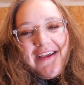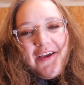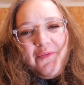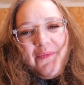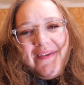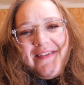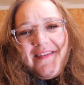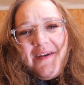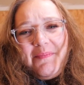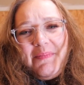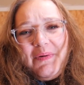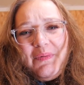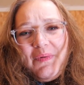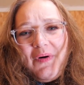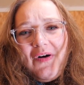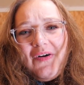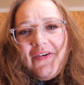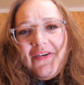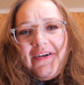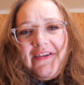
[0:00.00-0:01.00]
can we stop at
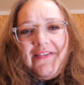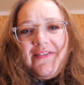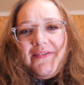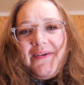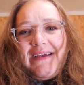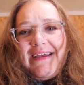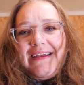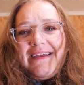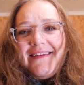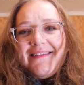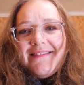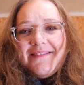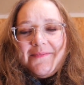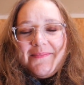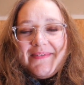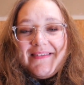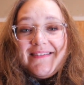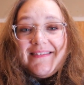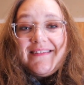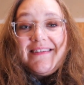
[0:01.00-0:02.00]
Walgreens so I can get
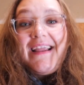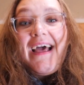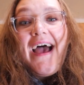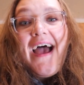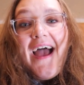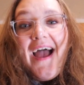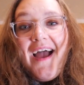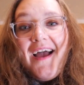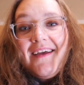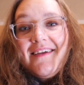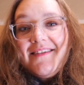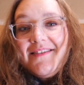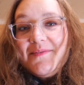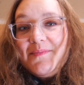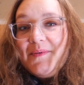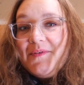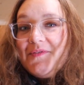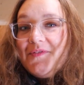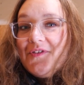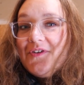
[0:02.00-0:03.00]
some snacks
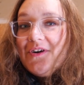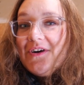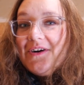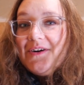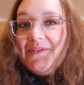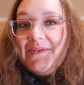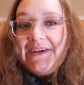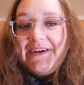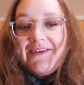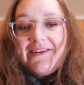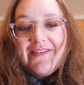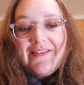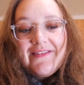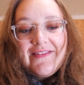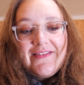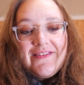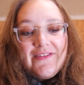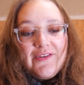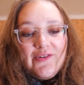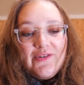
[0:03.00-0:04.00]
before we go to the
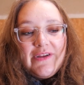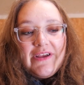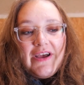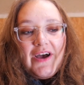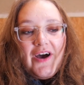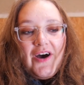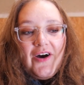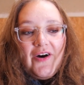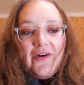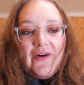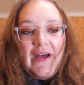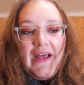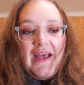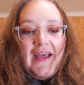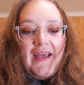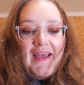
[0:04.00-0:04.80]
studio?